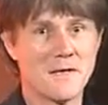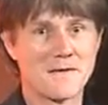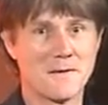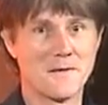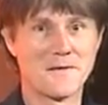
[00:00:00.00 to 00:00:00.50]

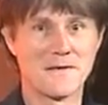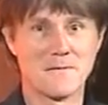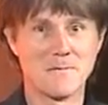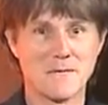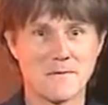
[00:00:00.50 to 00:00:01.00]
So this is
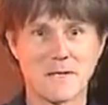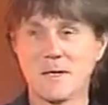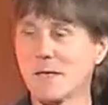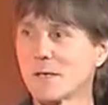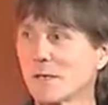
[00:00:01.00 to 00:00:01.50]
a bit of a
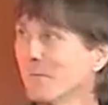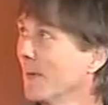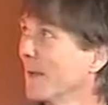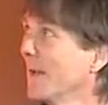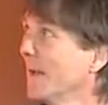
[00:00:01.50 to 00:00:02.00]

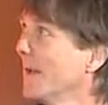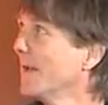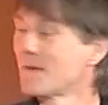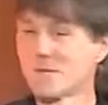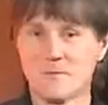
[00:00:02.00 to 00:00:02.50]
connection with
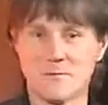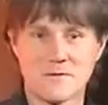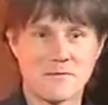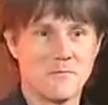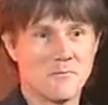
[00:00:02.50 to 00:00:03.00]

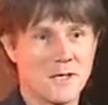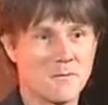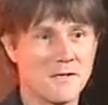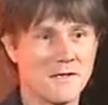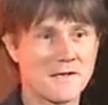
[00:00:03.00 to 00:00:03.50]
schools,
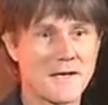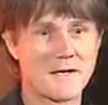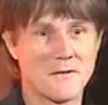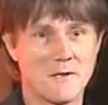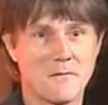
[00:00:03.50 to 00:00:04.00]
primary and
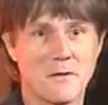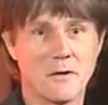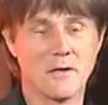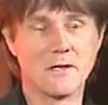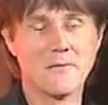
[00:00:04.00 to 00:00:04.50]
secondary, if you
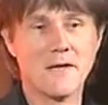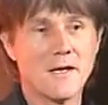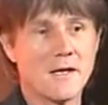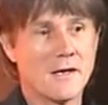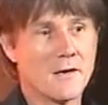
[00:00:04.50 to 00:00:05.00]
like.
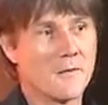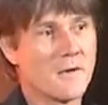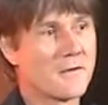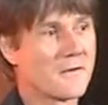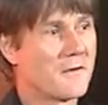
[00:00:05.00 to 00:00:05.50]

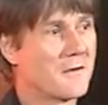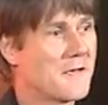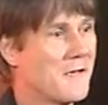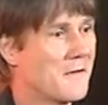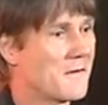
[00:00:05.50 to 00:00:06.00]
About
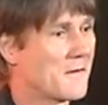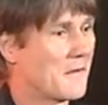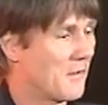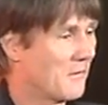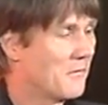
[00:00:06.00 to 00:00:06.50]
30 years
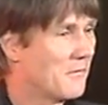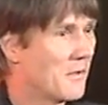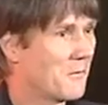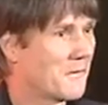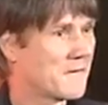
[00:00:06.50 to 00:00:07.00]
ago,
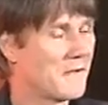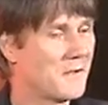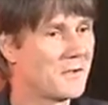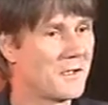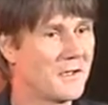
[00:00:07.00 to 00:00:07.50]
I was
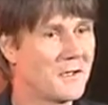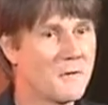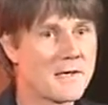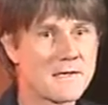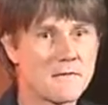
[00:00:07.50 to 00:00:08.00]
teaching in
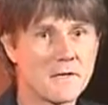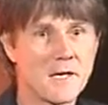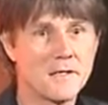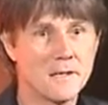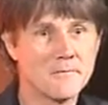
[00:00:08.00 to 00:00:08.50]
the west of
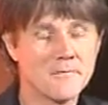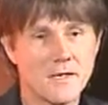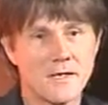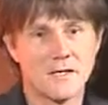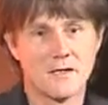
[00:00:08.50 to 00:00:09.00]
Kenya
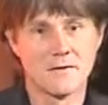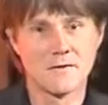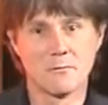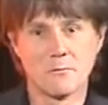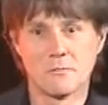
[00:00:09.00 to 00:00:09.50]
in a
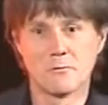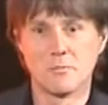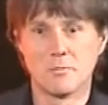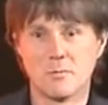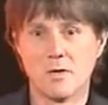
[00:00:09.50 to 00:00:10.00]
school
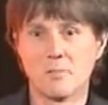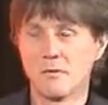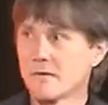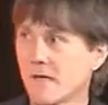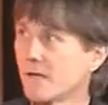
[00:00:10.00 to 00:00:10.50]
called
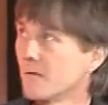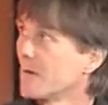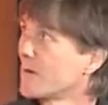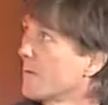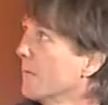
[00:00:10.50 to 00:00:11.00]
Bumamu
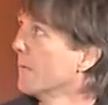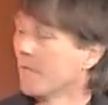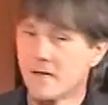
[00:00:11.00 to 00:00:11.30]
Secondary School.